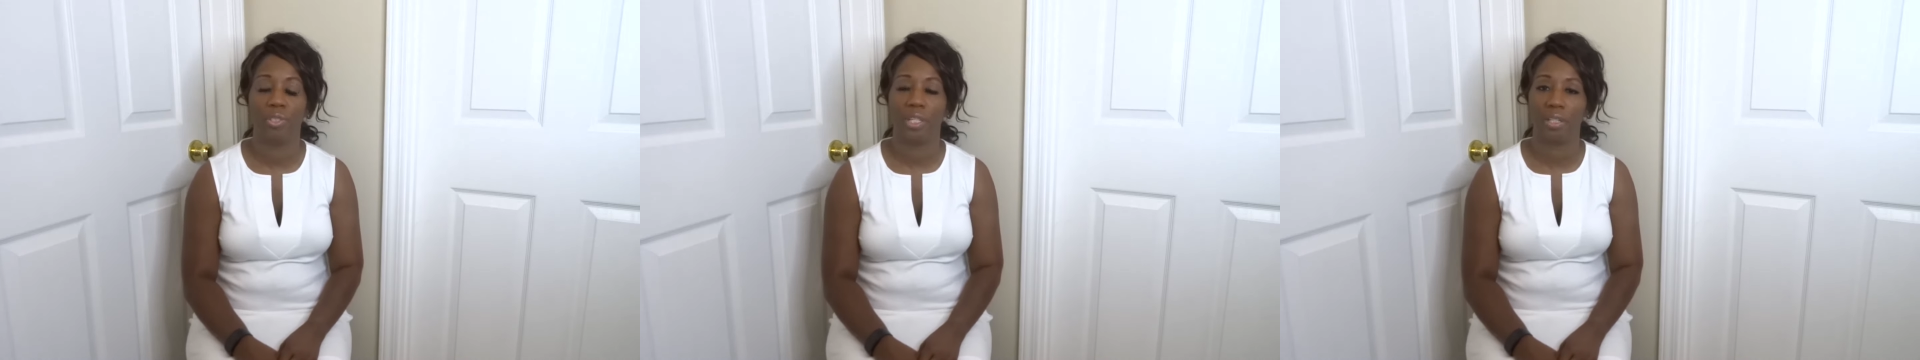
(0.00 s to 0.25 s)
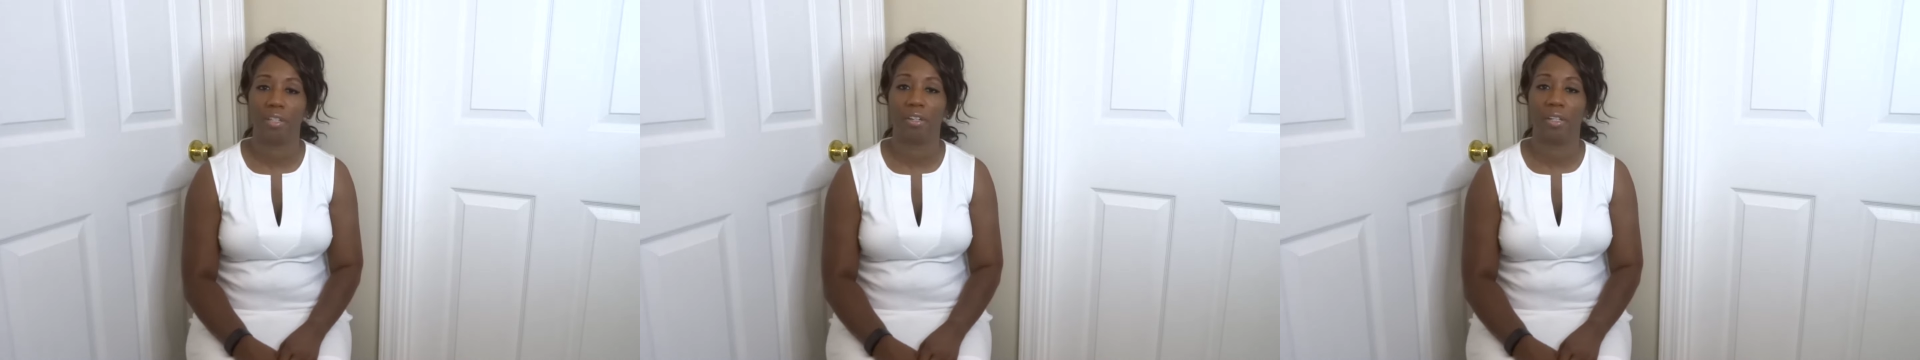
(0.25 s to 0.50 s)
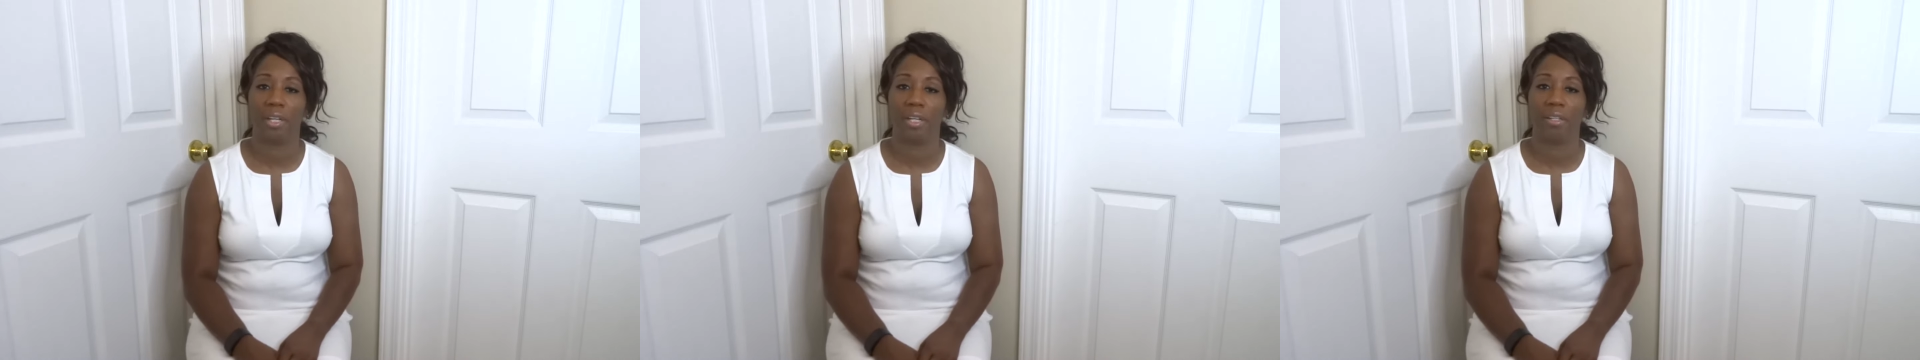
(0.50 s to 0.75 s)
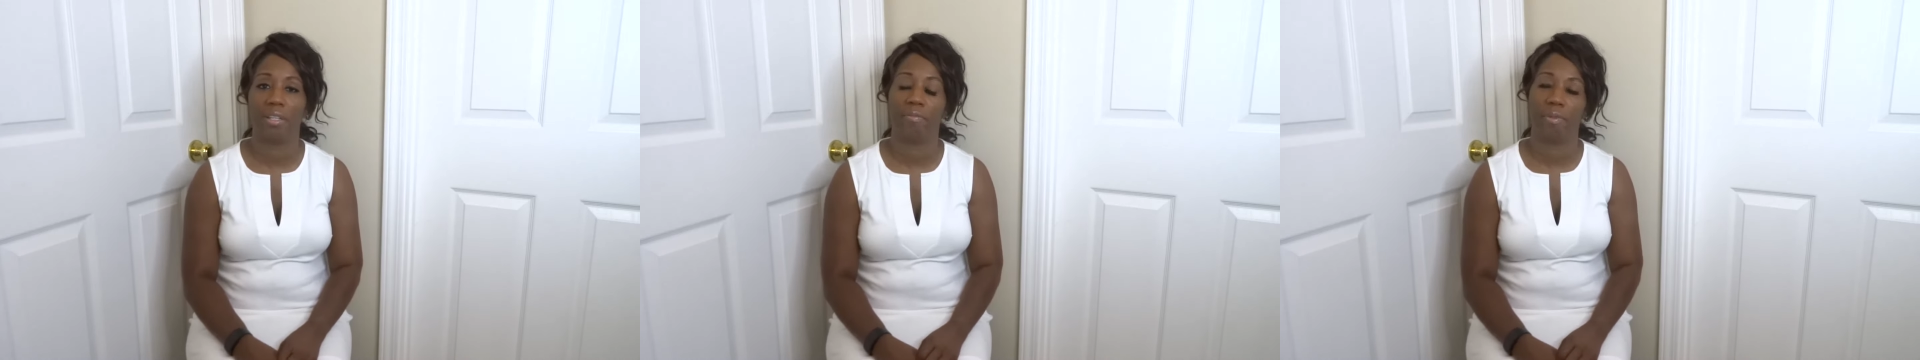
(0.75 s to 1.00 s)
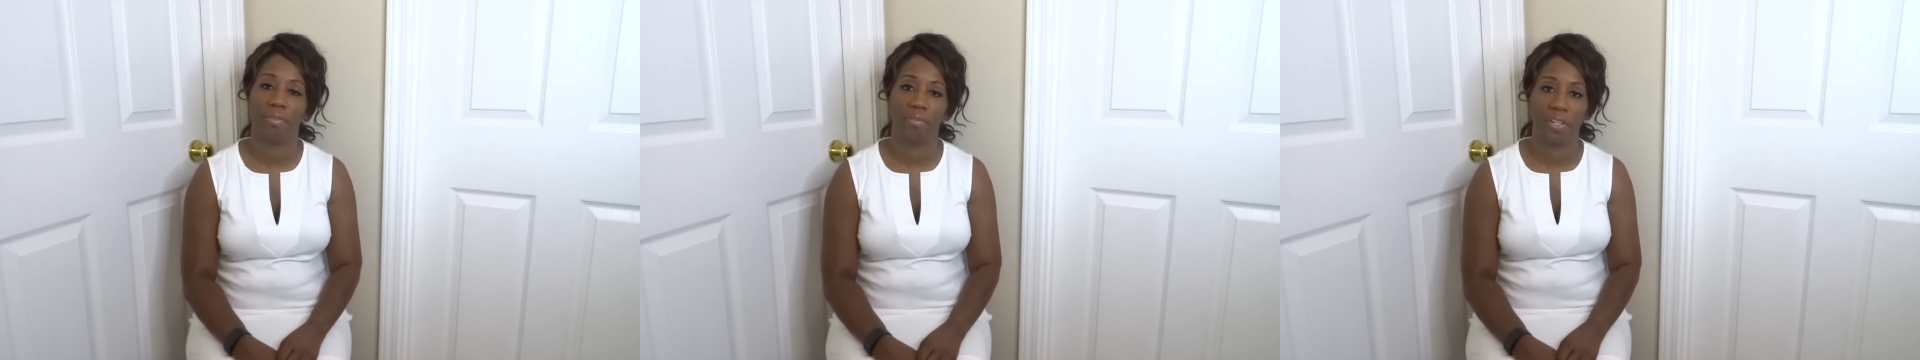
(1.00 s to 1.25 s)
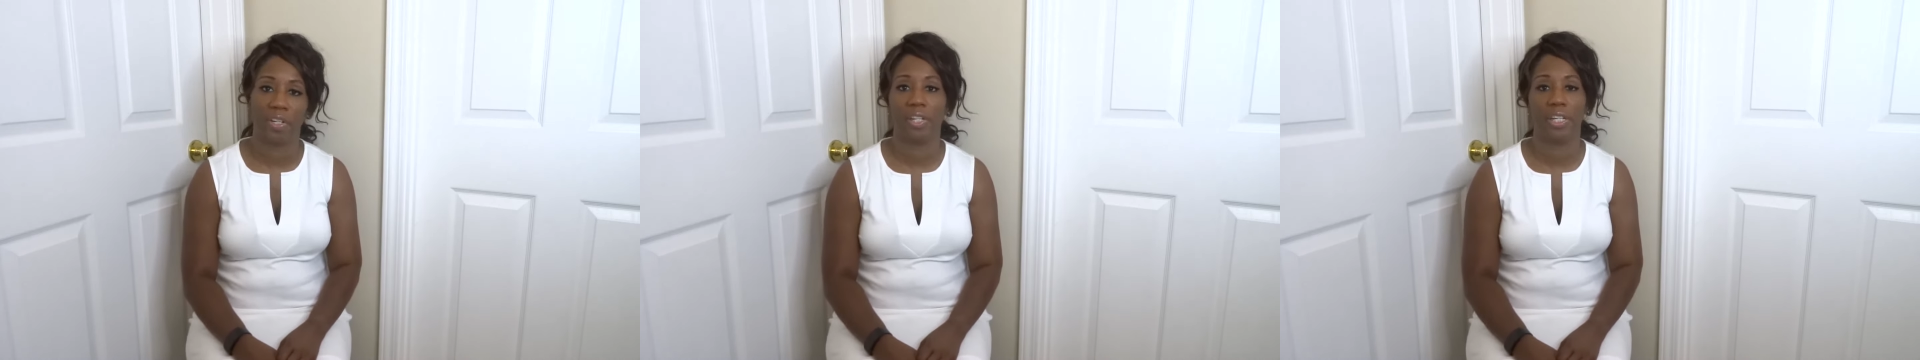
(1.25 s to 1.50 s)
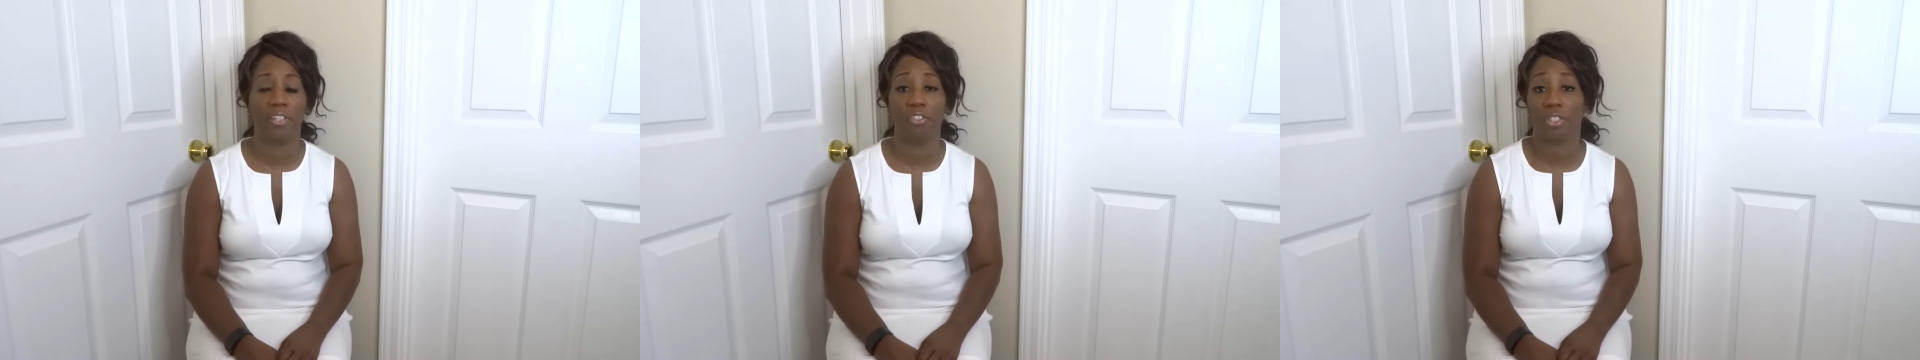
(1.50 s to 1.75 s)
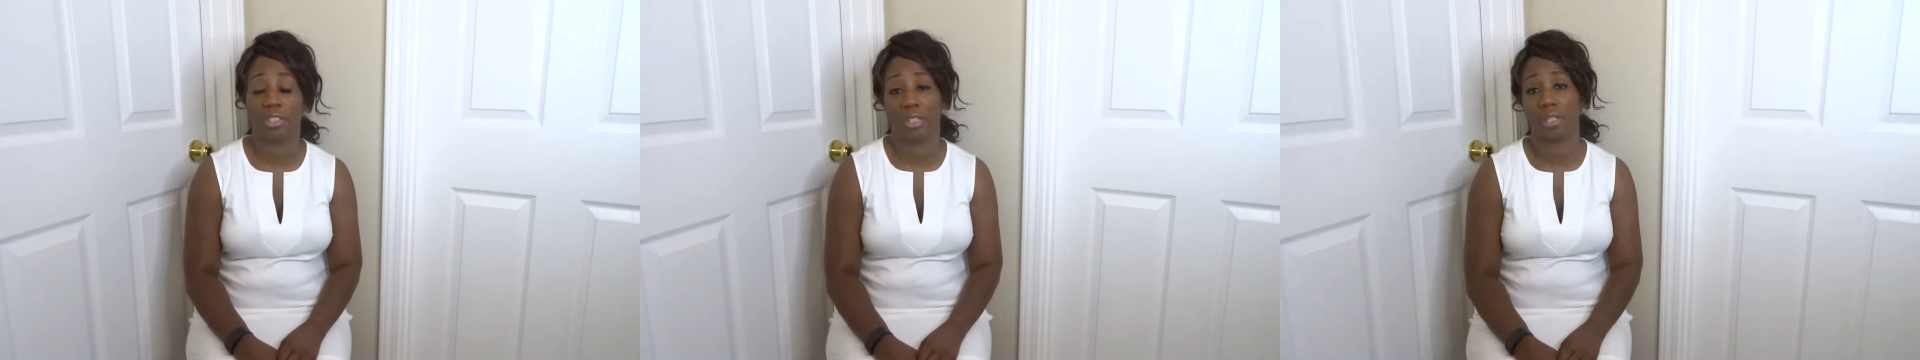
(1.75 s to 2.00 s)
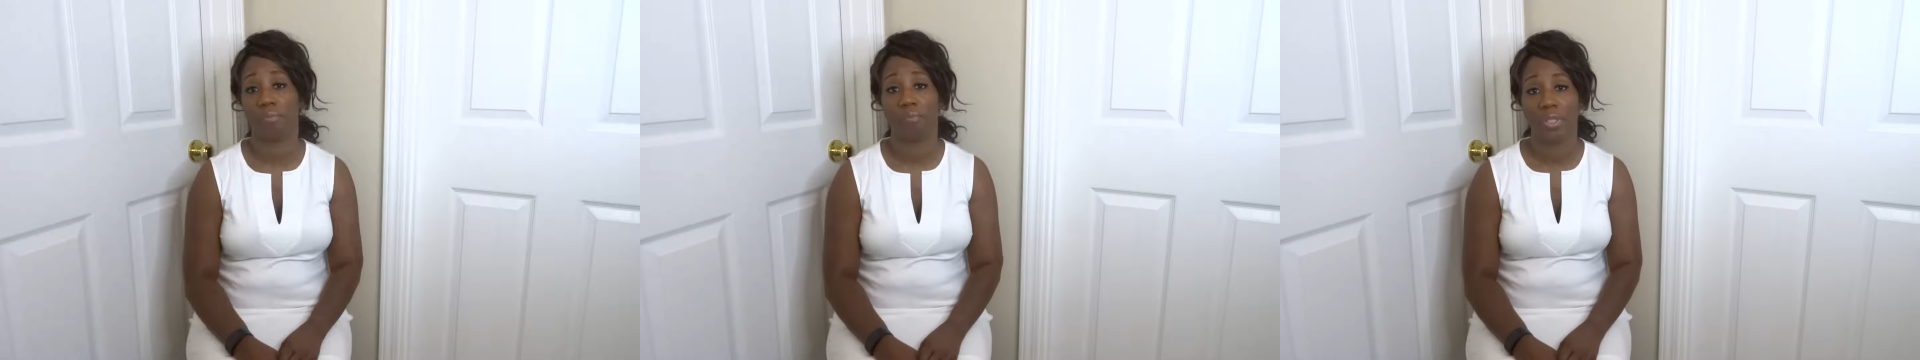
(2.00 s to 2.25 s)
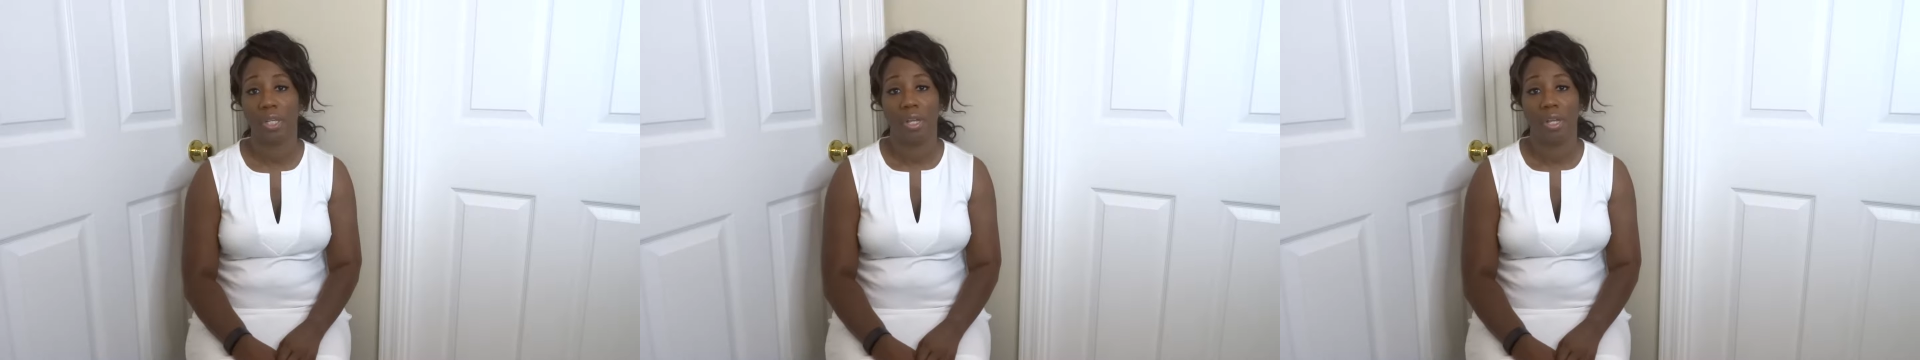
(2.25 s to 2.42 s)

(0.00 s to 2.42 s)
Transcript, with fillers: South Carolina. They've been very interesting.